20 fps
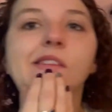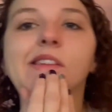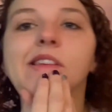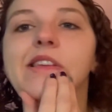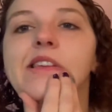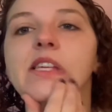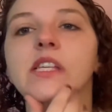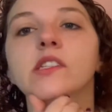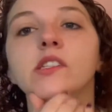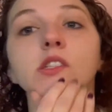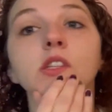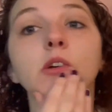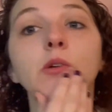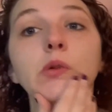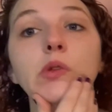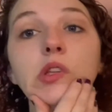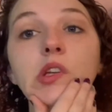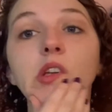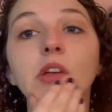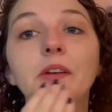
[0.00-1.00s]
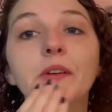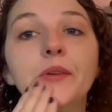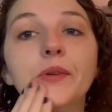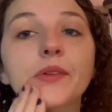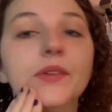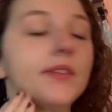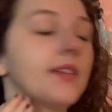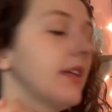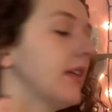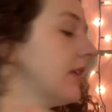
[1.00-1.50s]
his lonely goose,
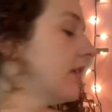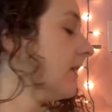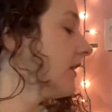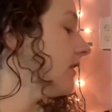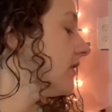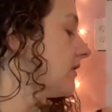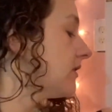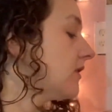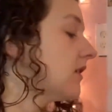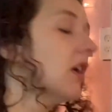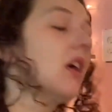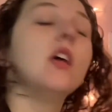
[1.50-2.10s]
and his